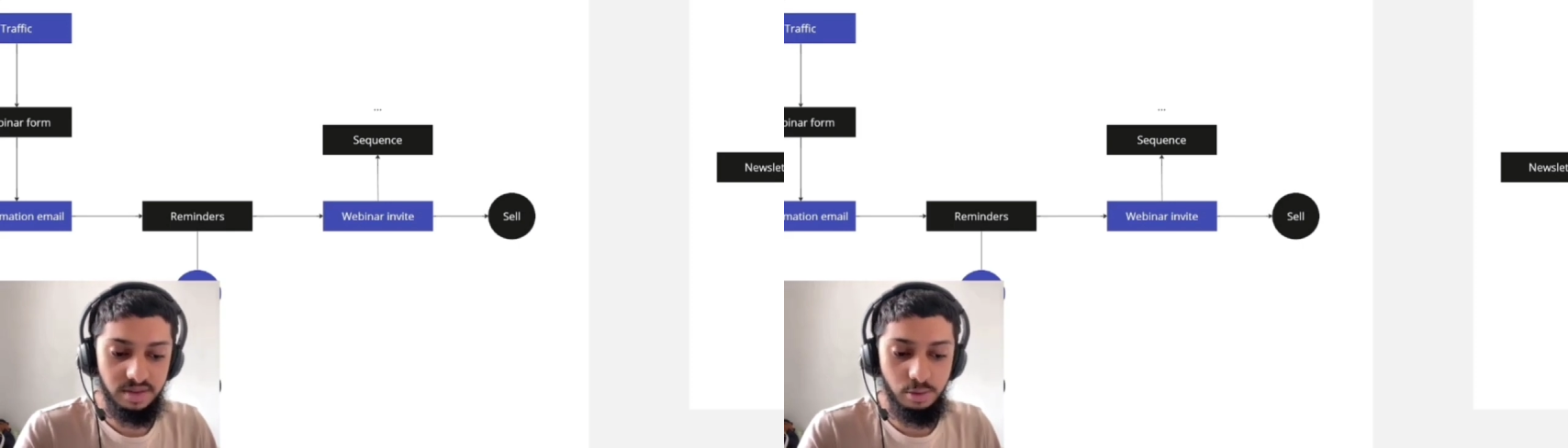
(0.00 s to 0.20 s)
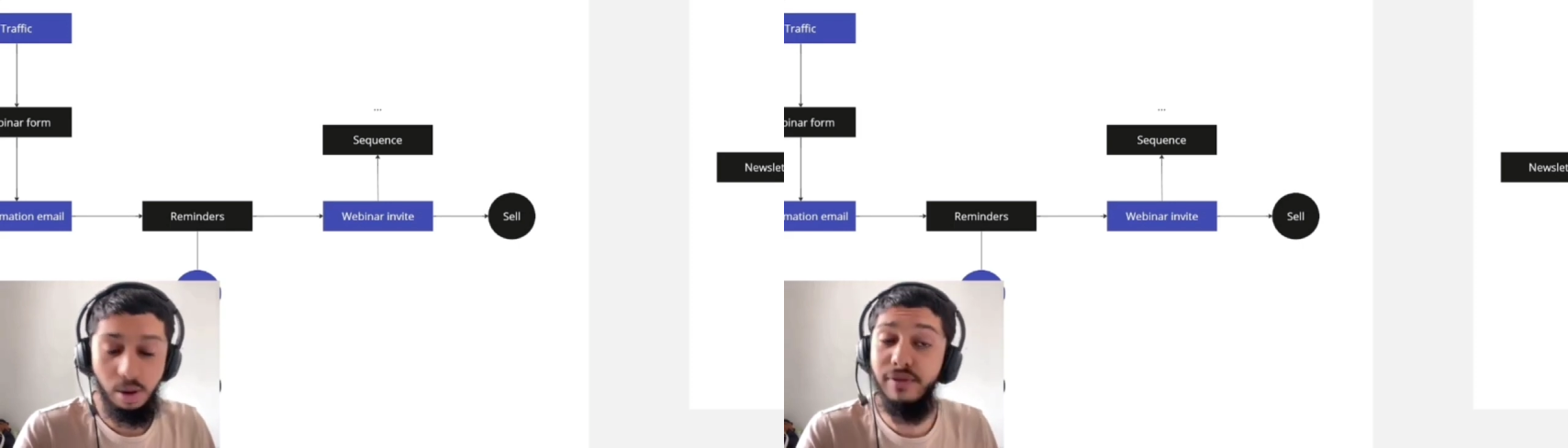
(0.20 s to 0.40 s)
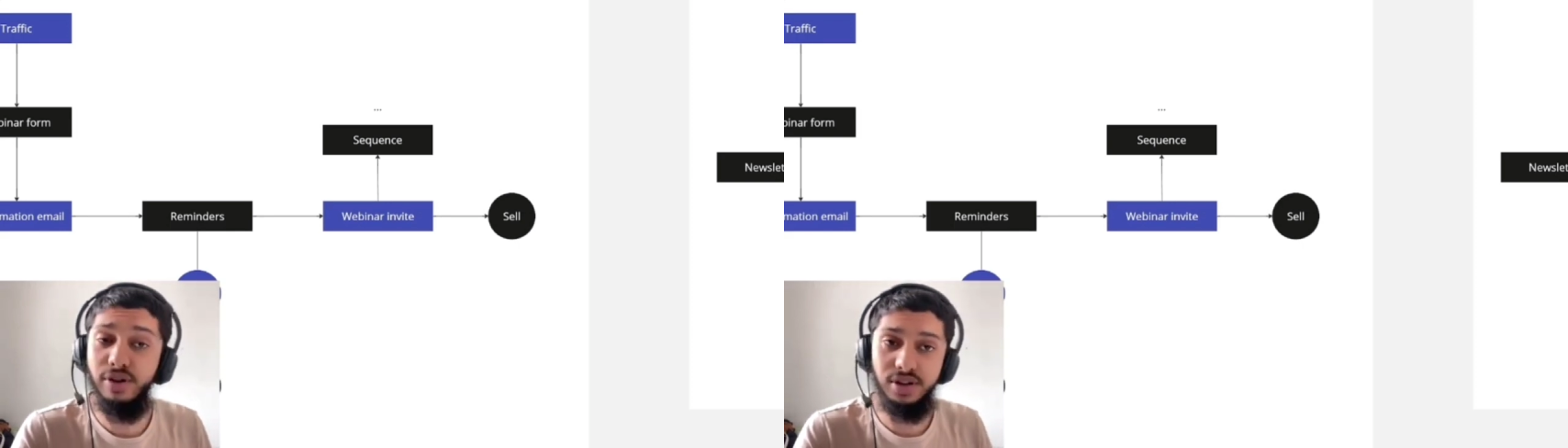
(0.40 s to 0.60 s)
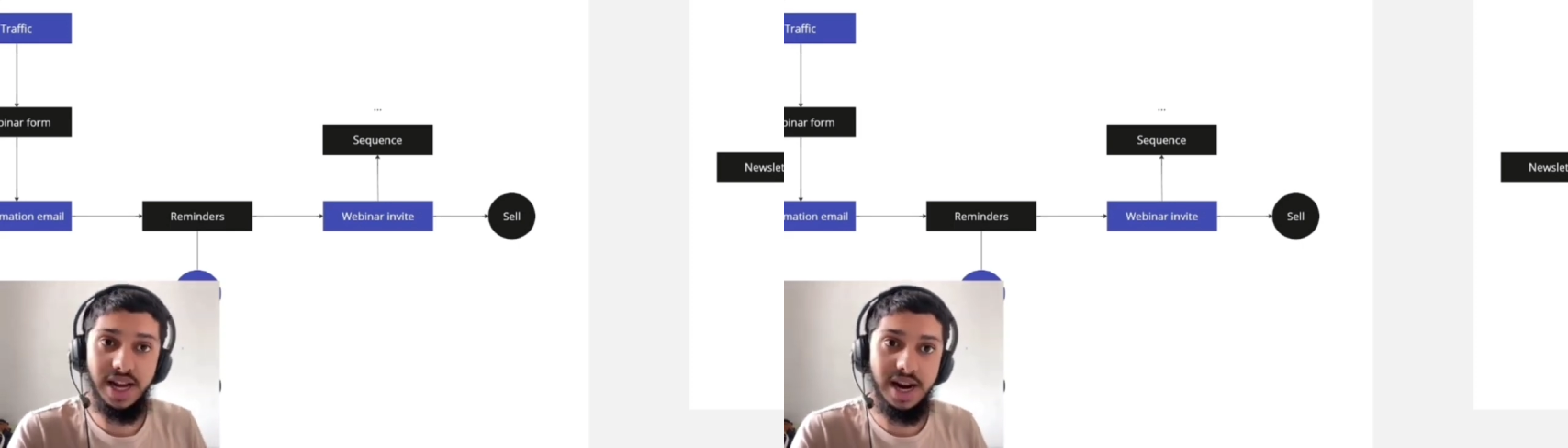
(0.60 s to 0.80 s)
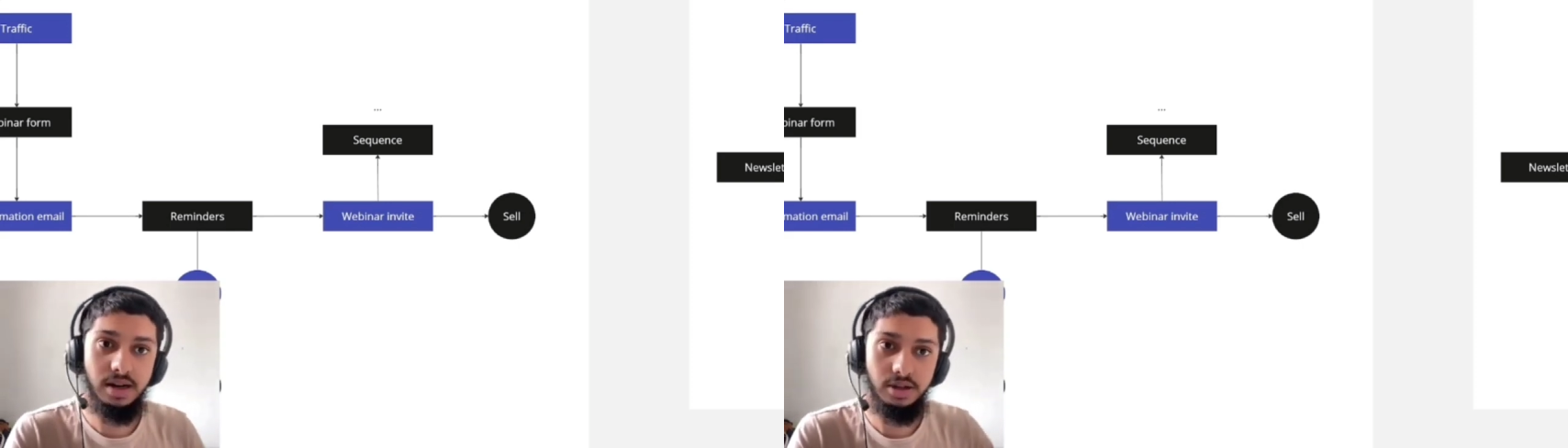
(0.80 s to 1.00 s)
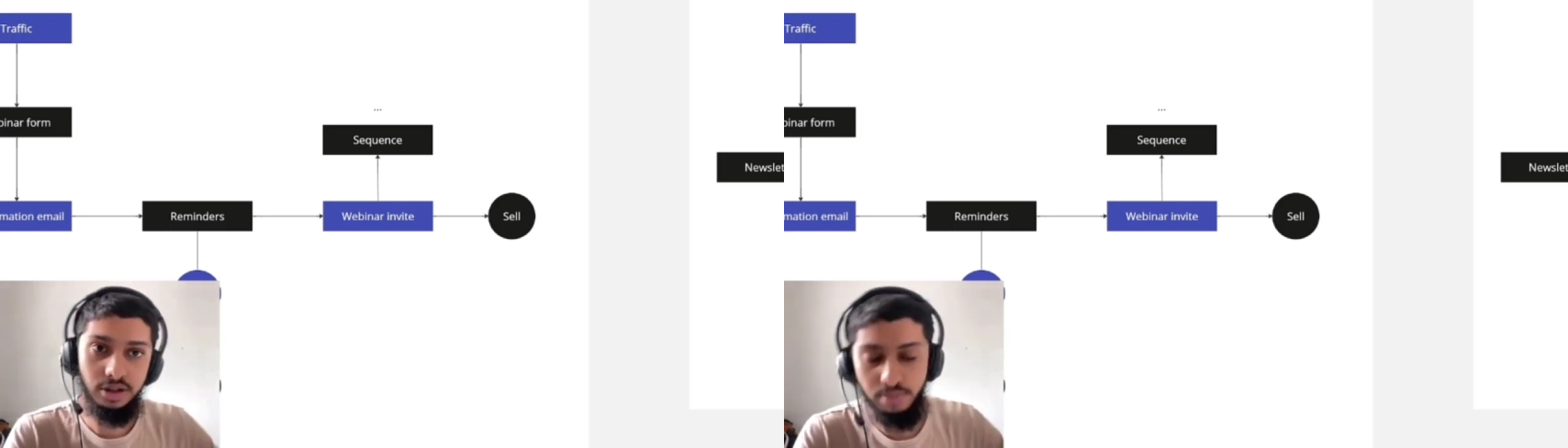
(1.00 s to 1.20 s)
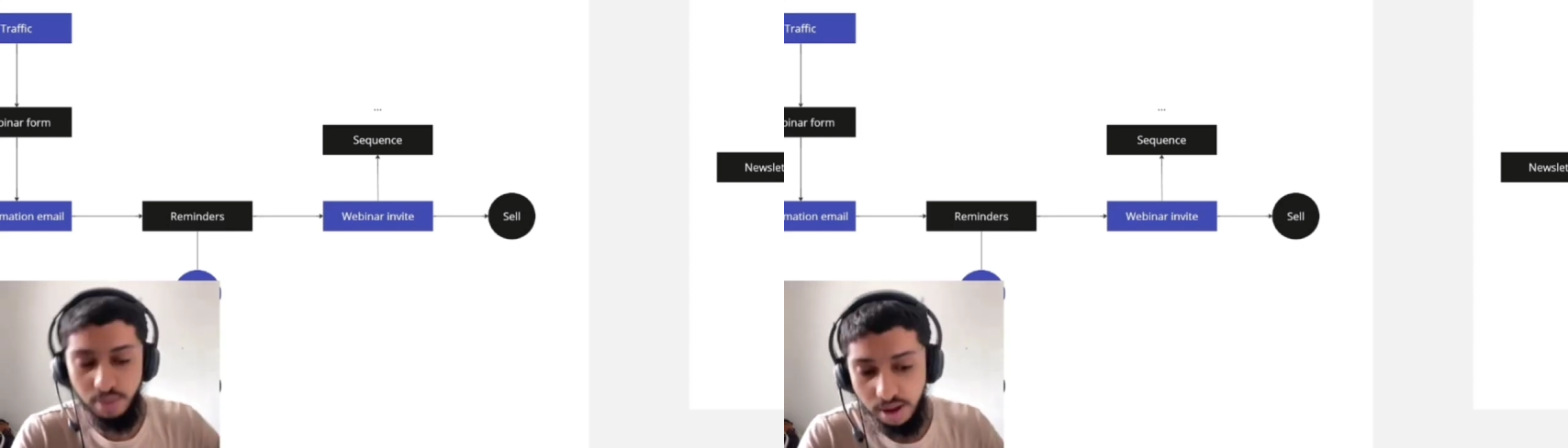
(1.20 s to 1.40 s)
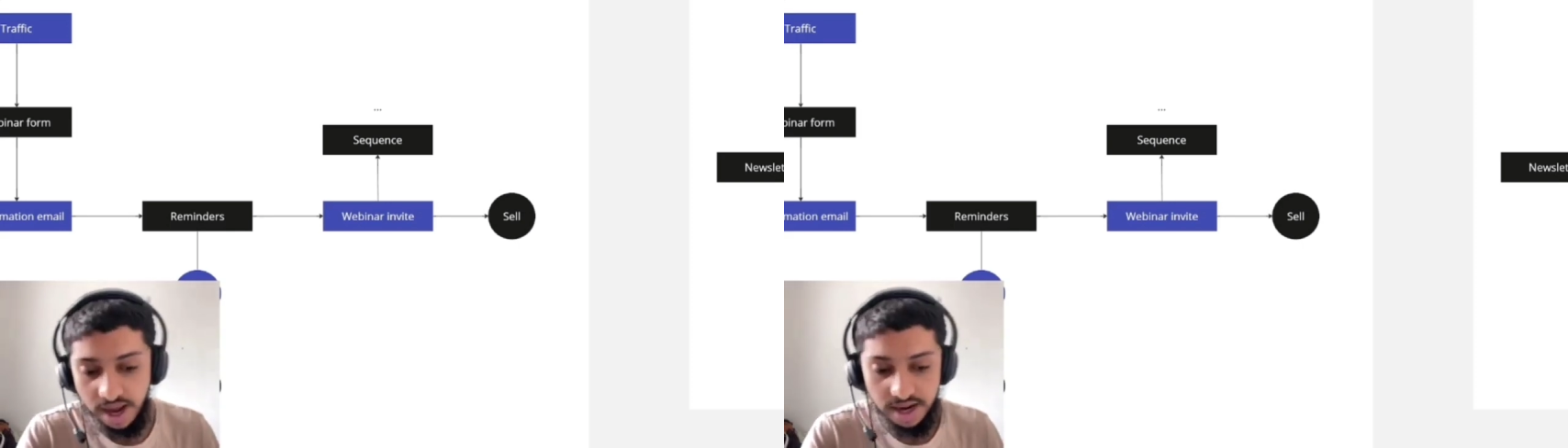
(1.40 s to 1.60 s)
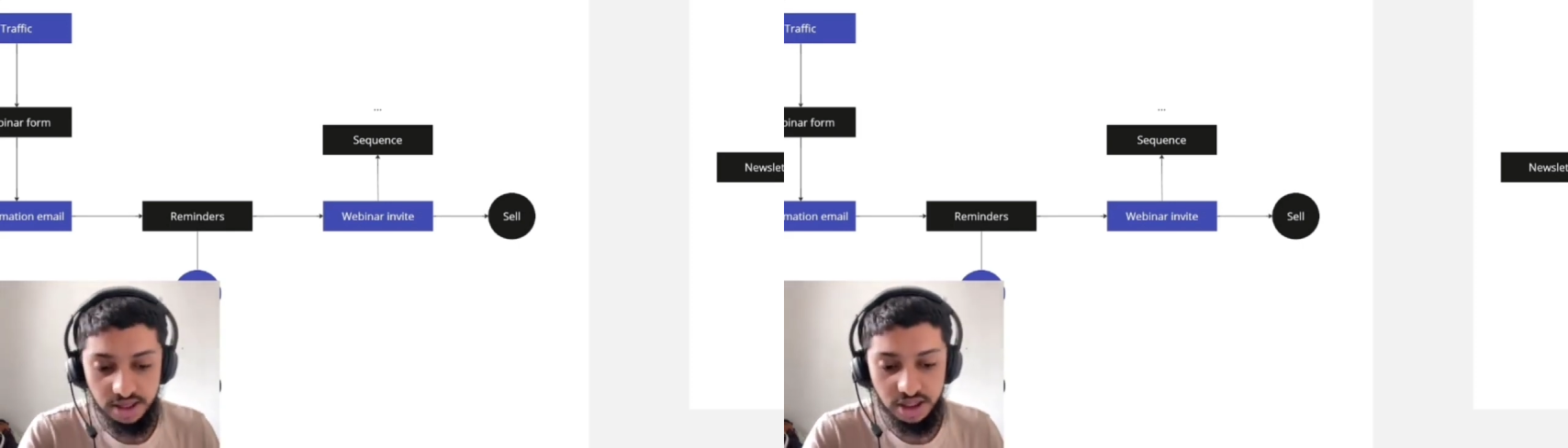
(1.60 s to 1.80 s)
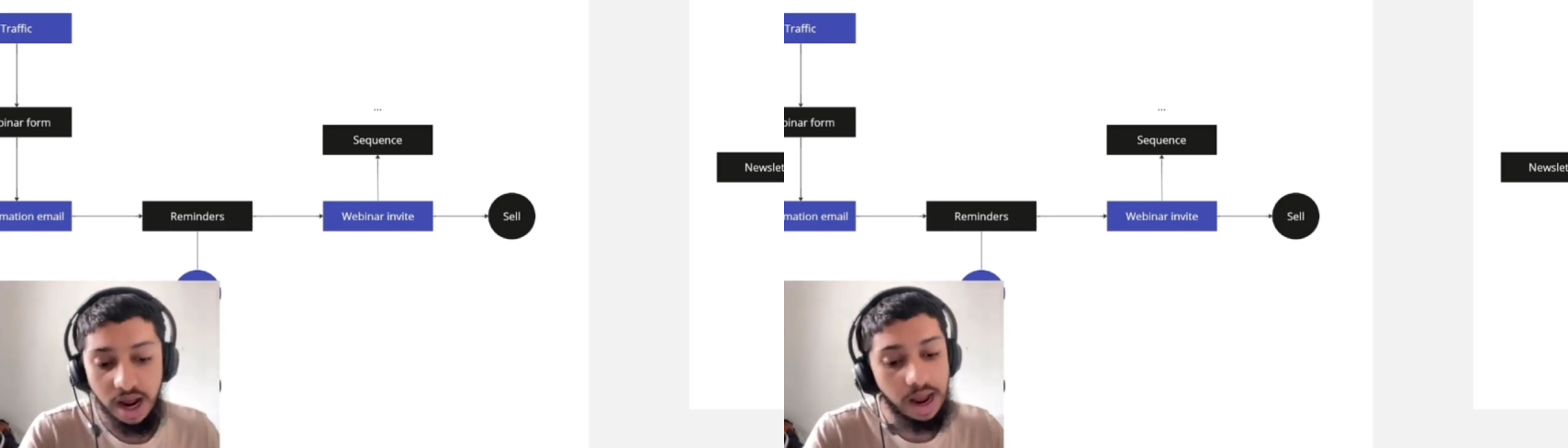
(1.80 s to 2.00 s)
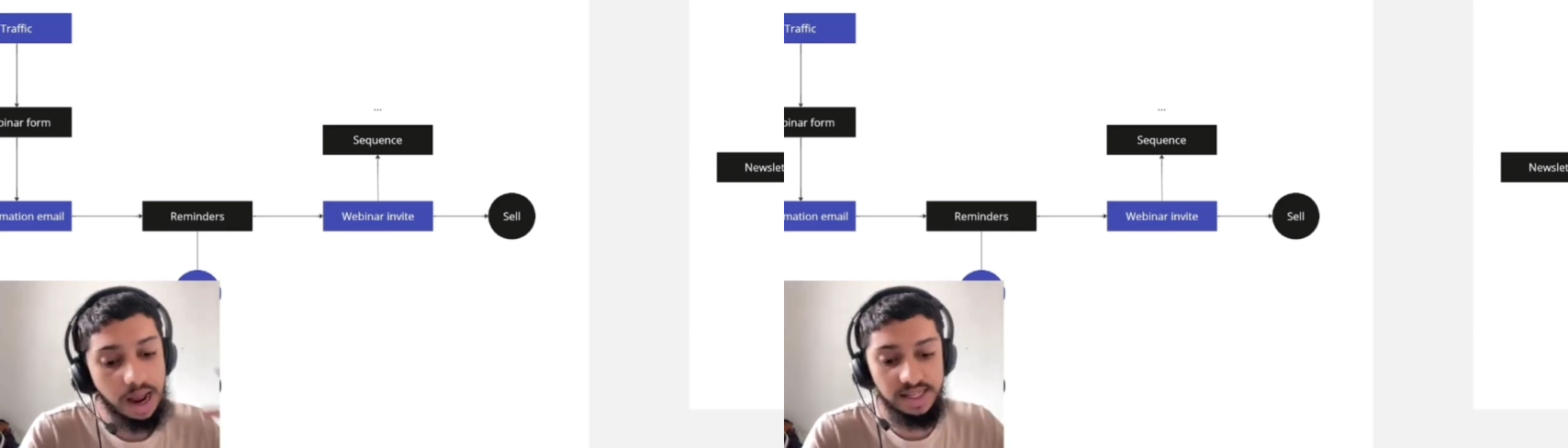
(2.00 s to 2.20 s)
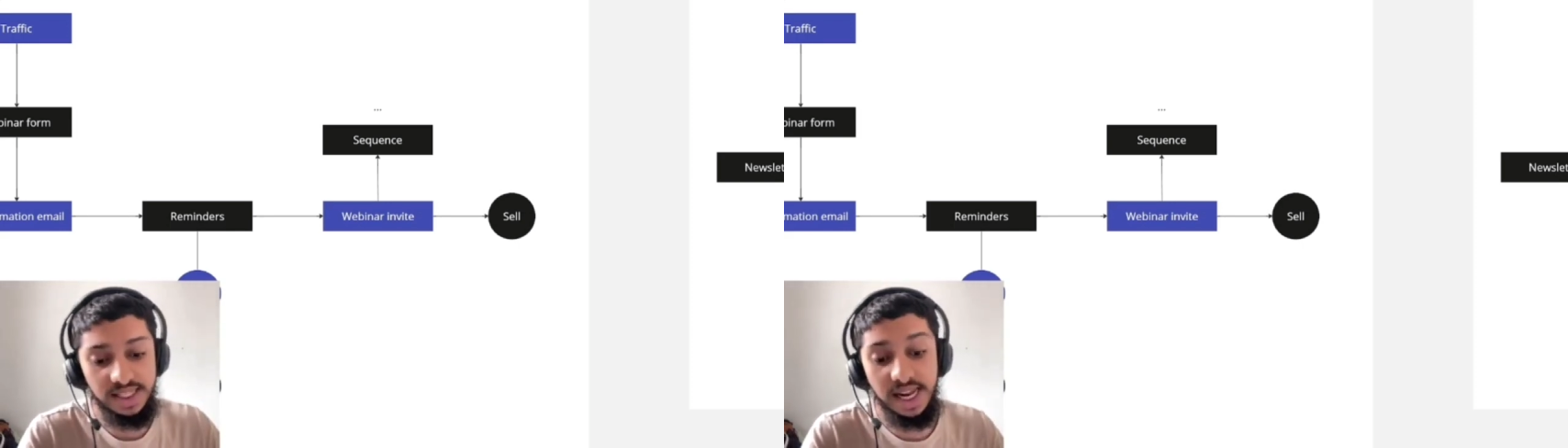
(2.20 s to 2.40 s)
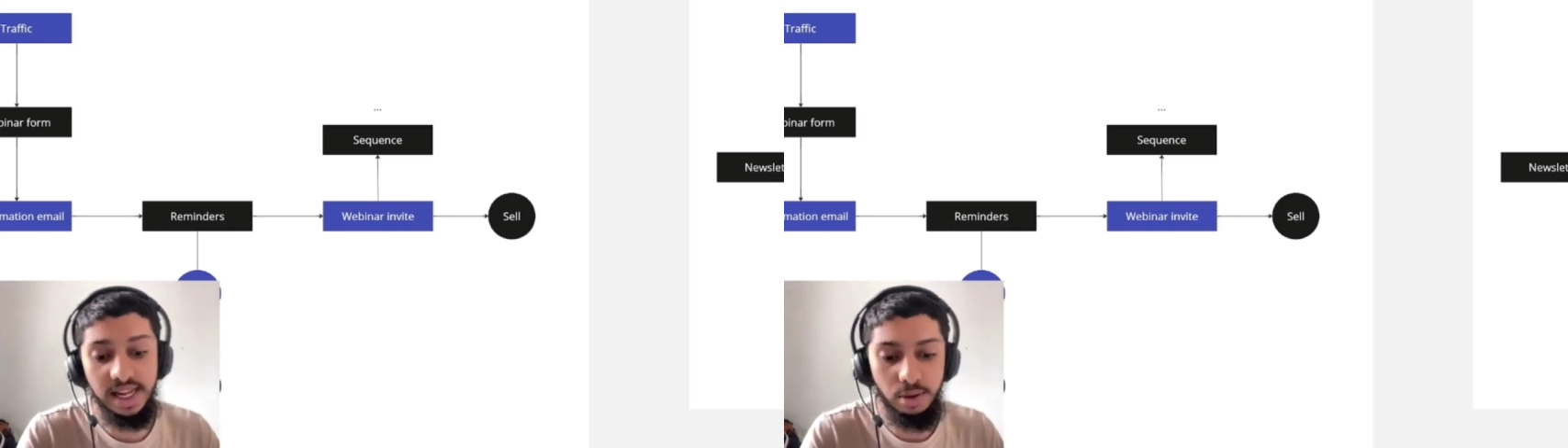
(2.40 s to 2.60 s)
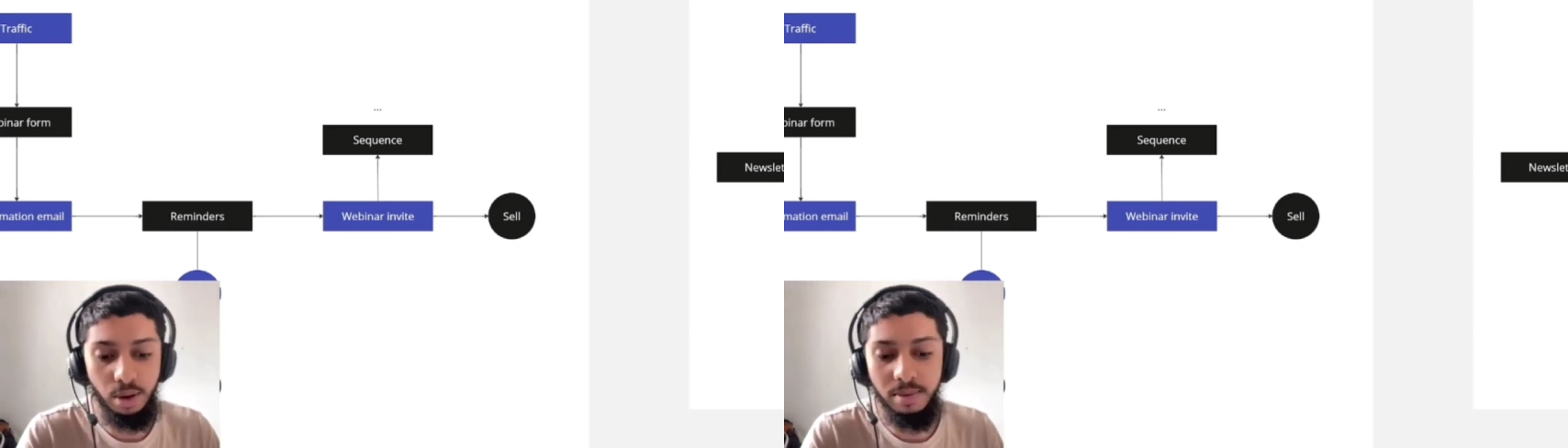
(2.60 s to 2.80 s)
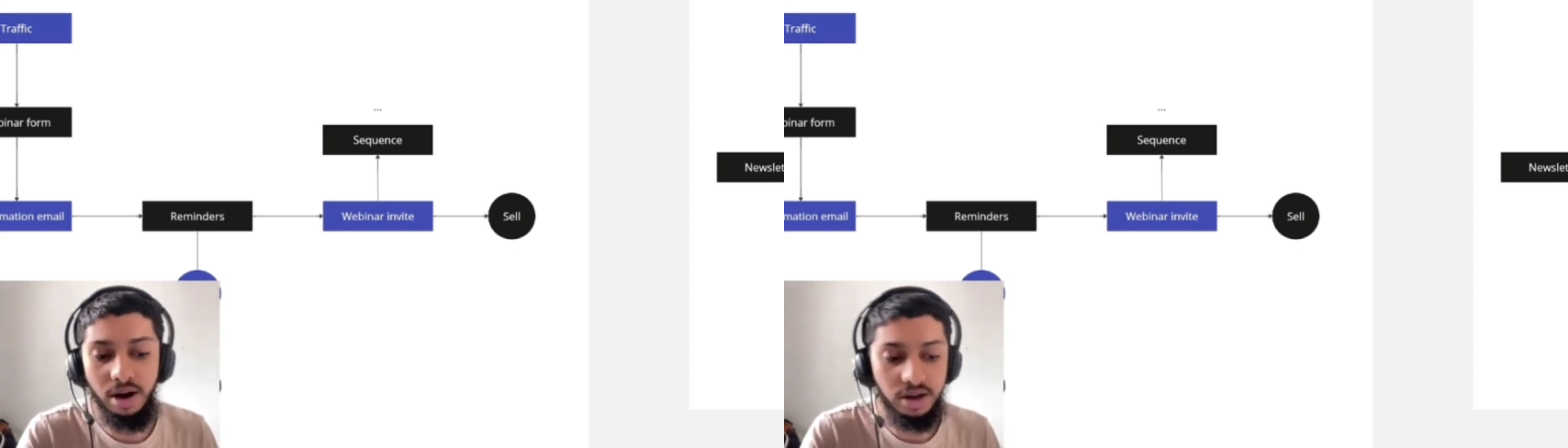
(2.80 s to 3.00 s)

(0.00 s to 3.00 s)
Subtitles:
Whatever you're selling, just put that in the chat and sell in the webinar,